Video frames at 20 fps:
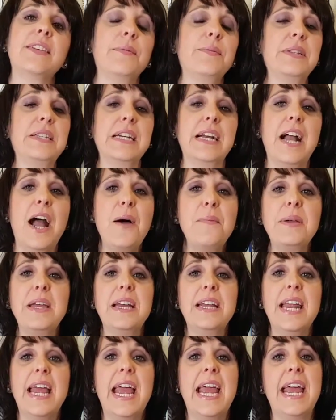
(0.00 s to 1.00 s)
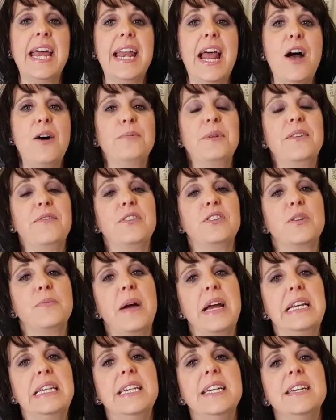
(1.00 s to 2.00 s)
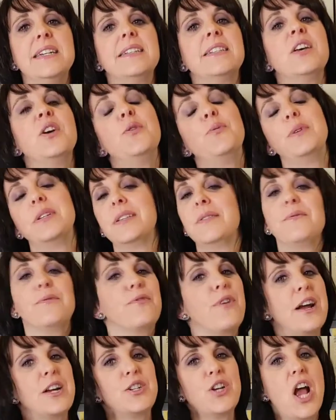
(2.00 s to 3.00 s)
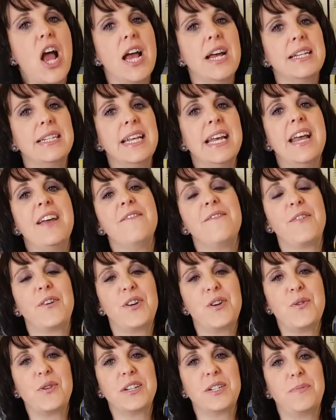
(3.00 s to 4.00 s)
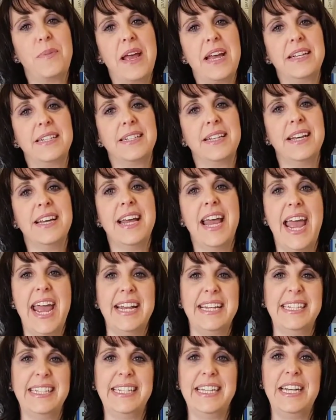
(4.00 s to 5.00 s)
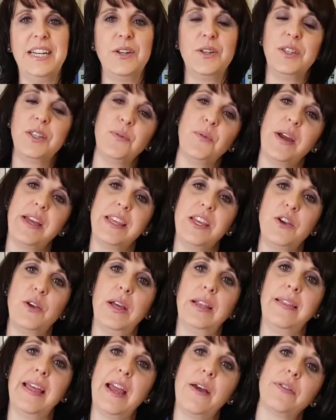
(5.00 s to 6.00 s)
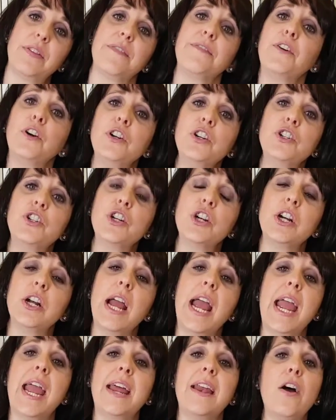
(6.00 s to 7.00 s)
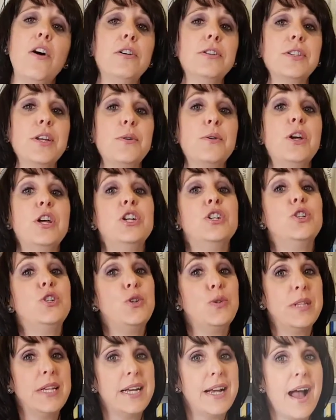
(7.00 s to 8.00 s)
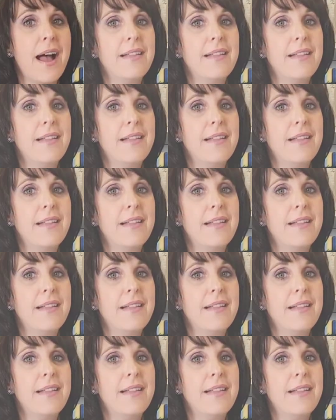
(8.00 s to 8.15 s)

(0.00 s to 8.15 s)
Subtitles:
someone to come in and help give you some ideas with some fresh eyes for your space and see the way that you can lay out the furniture, and also choosing